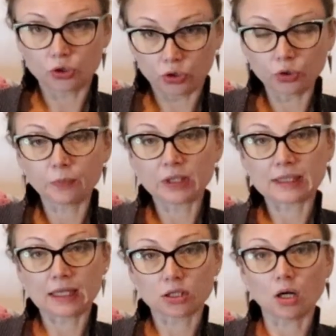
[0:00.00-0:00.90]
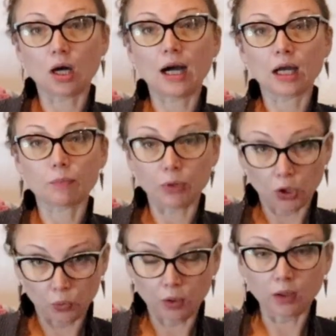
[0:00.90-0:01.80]
2% are
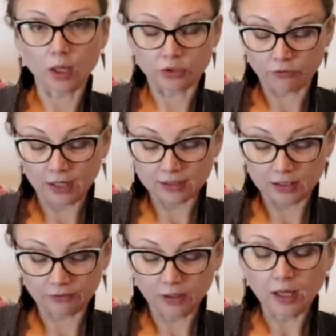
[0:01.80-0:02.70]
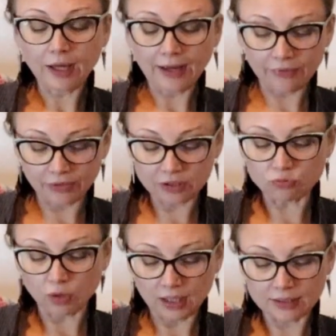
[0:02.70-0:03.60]
hypo underactive, and
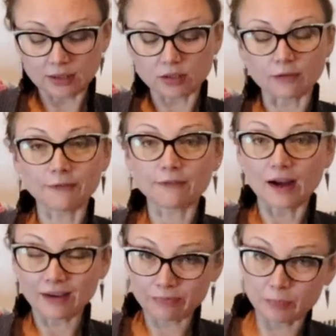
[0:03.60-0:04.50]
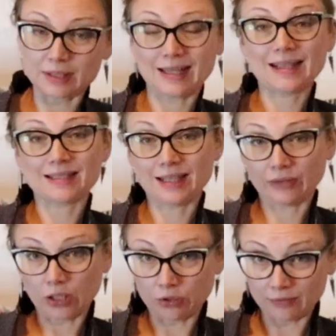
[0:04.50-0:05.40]
this rises to 5%
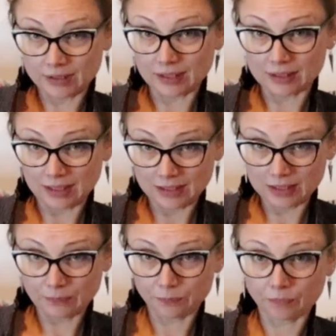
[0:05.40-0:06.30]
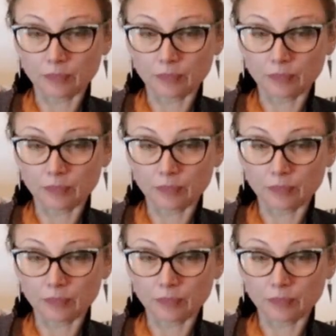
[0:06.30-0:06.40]
in the over 60s.